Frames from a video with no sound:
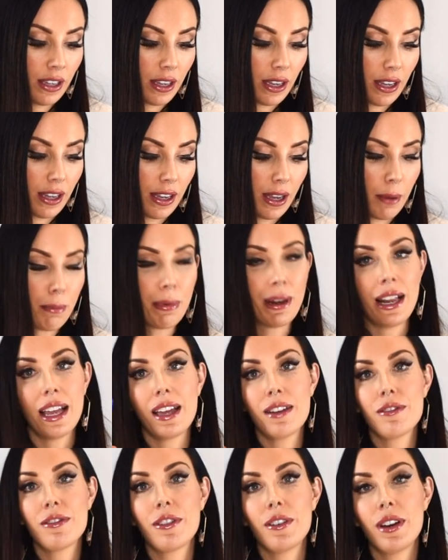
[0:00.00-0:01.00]
a,
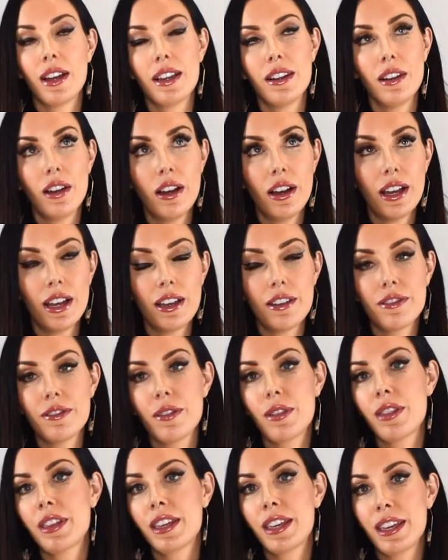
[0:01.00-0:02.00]
plan for our life
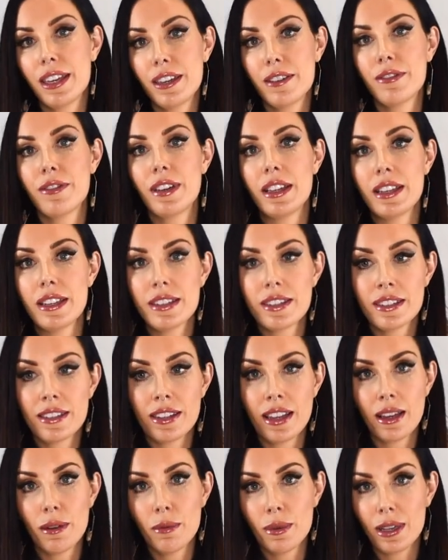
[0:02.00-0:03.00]
with the key events
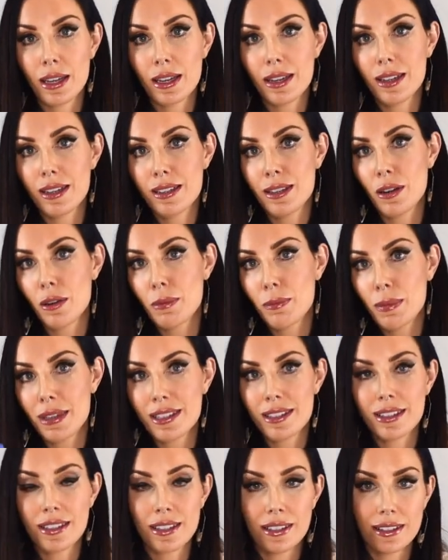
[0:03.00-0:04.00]
that we are, you know,
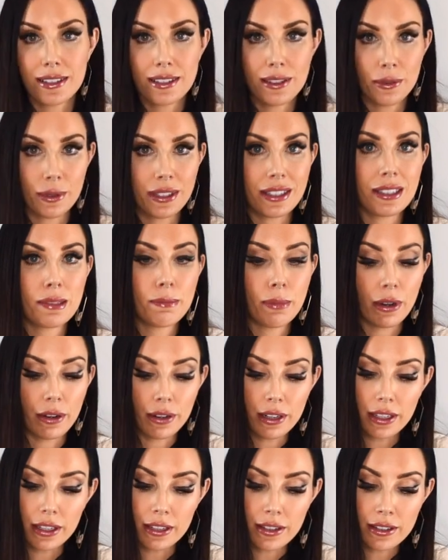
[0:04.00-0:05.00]
meant to, to
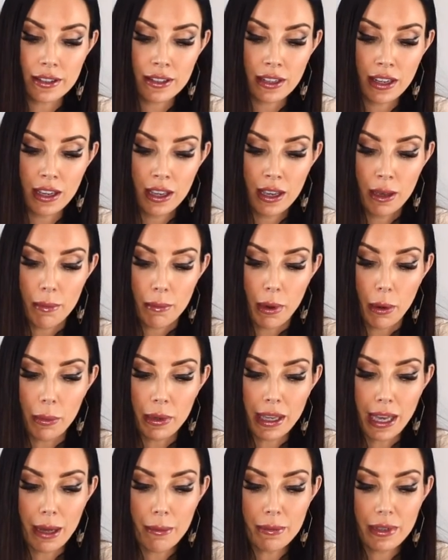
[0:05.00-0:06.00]
experience. But we
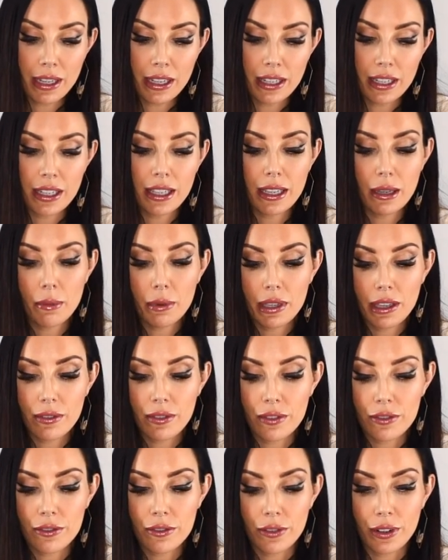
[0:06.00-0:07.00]
come down here, we're
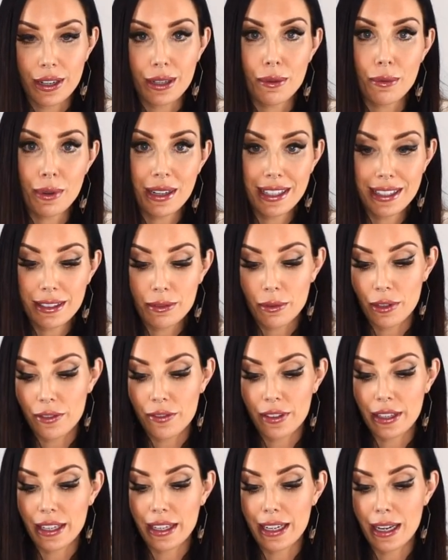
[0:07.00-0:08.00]
given free will, we
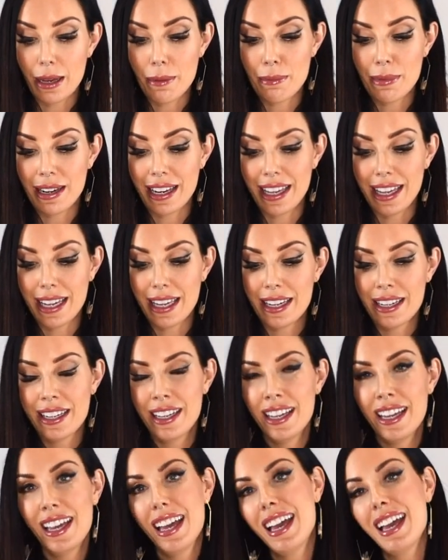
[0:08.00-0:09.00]
forget our plan,
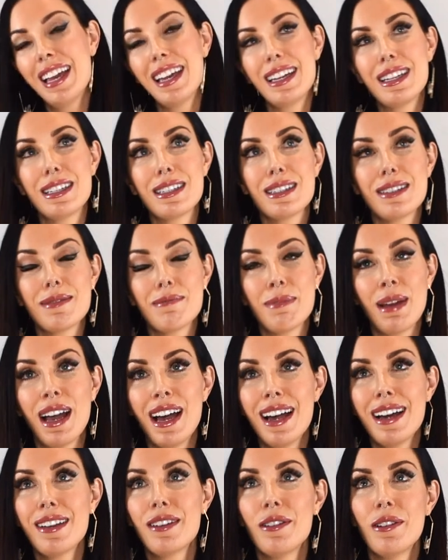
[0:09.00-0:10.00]
and
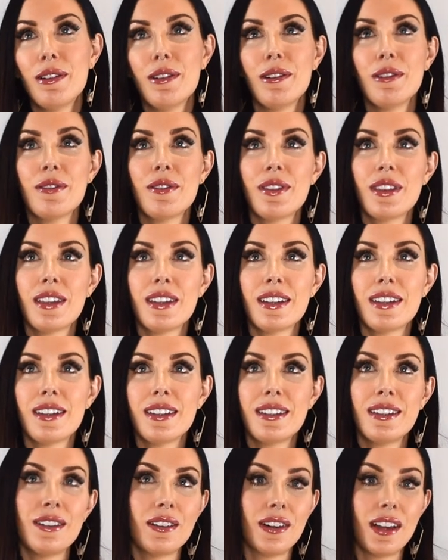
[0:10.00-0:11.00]
part of the
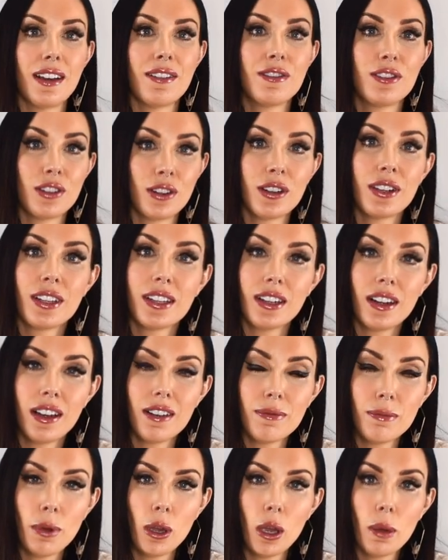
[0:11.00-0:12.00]
your life journey and
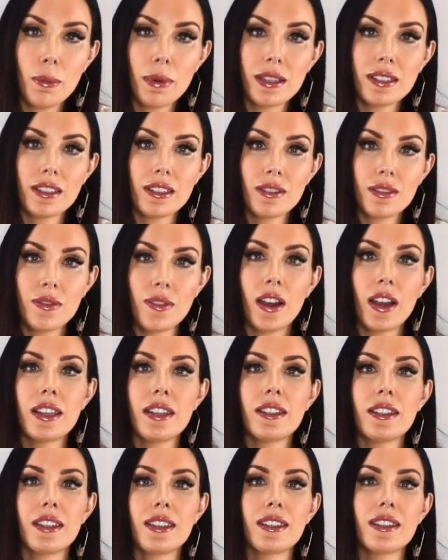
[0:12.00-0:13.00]
life purpose is
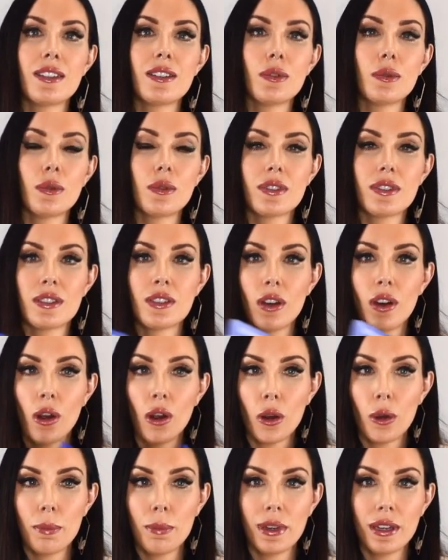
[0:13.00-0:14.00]
finding the doors to
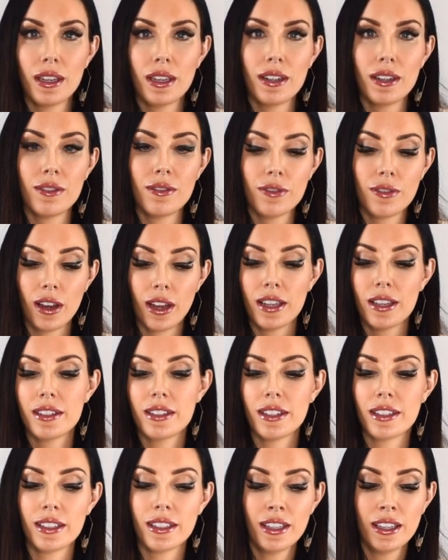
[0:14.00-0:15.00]
open and
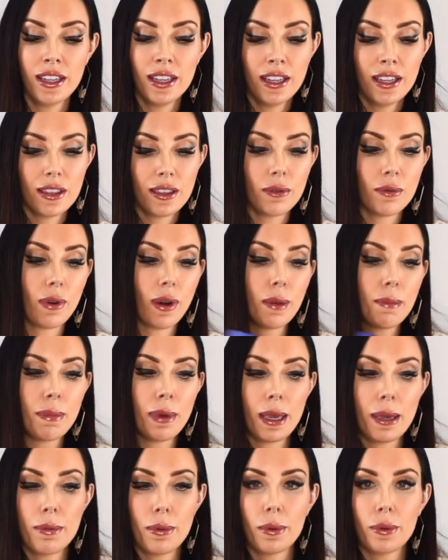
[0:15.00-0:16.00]
finding the right
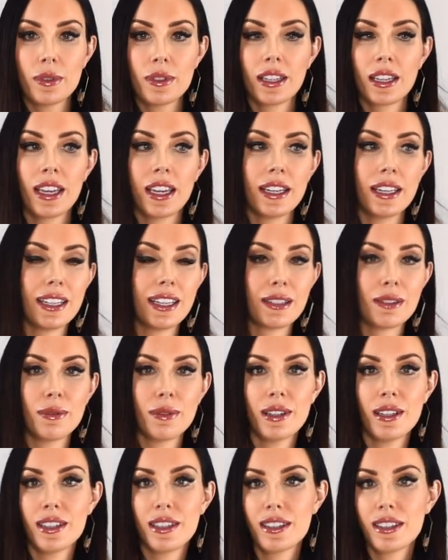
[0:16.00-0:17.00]
people to connect
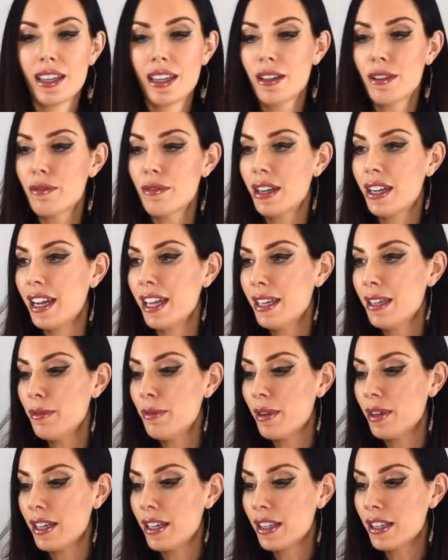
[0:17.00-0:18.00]
with and relate
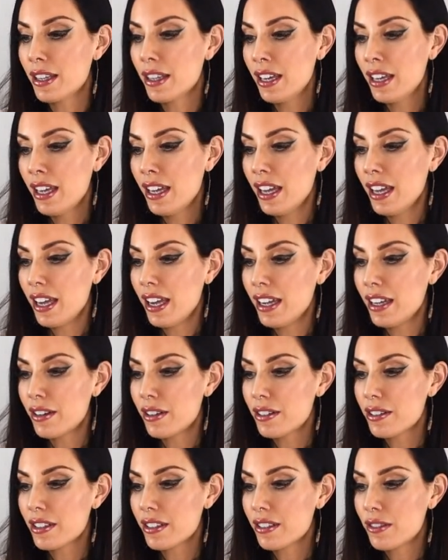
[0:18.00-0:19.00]
with. And
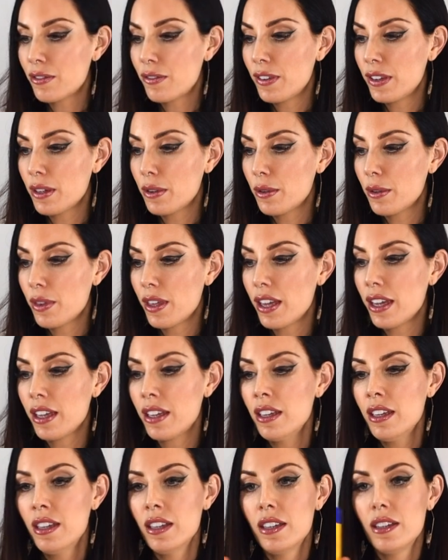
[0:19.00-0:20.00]
I just feel
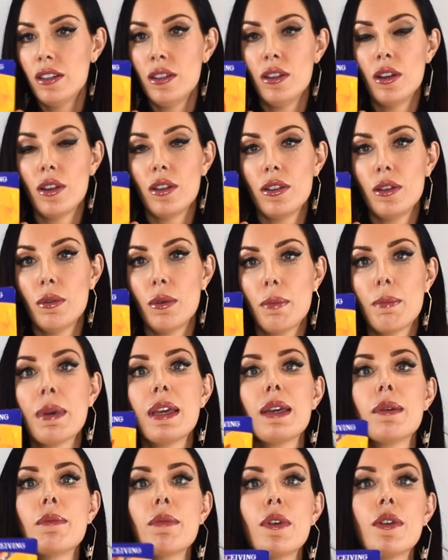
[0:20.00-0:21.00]
that you know you are
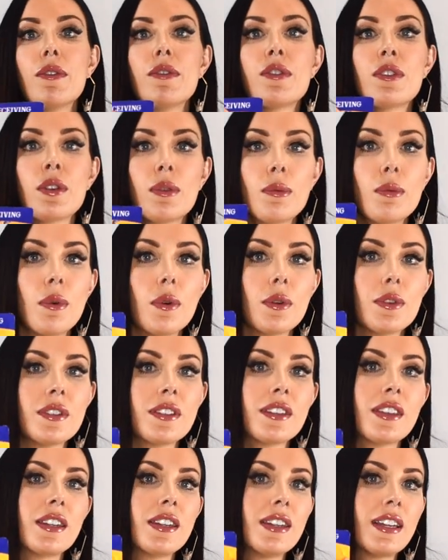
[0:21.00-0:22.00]
being moved
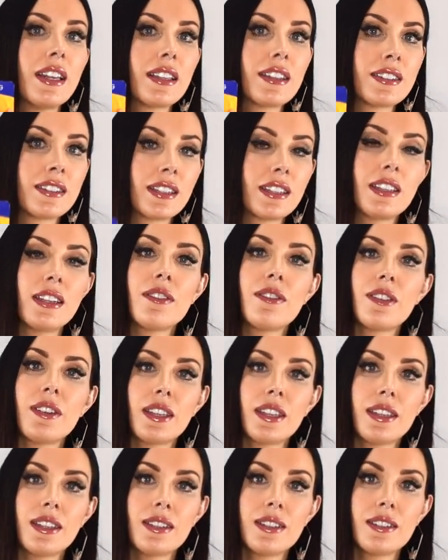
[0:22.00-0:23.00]
towards the next
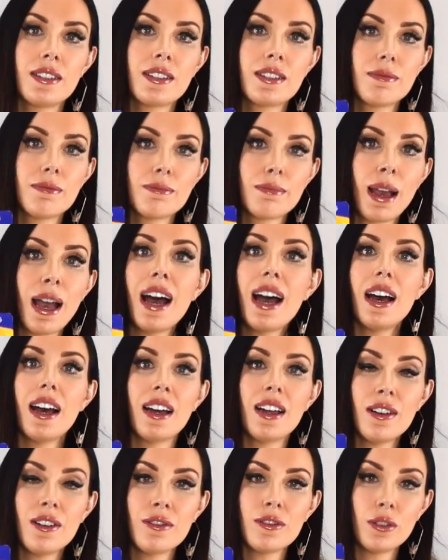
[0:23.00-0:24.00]
significant
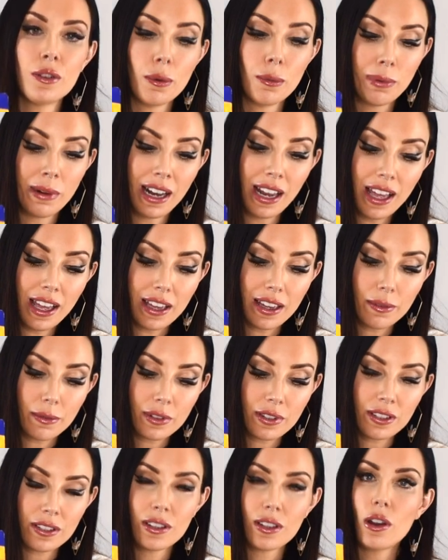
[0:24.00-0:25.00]
part of your plan,
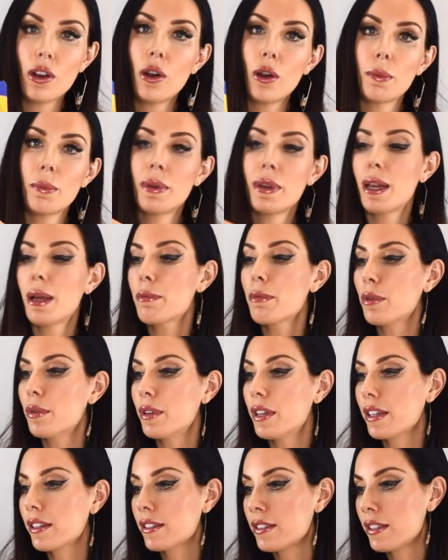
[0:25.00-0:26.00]
which is going to open up your
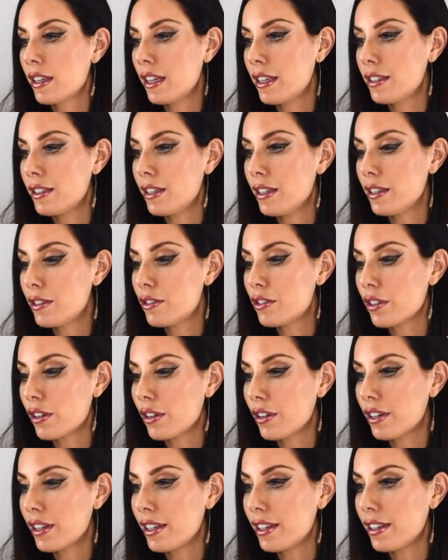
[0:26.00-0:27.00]
next 10 year
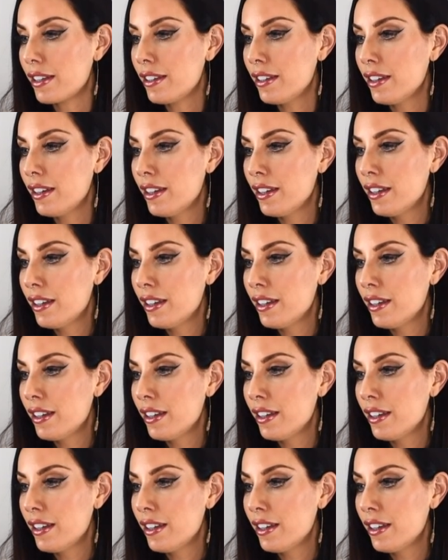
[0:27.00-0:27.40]
journey.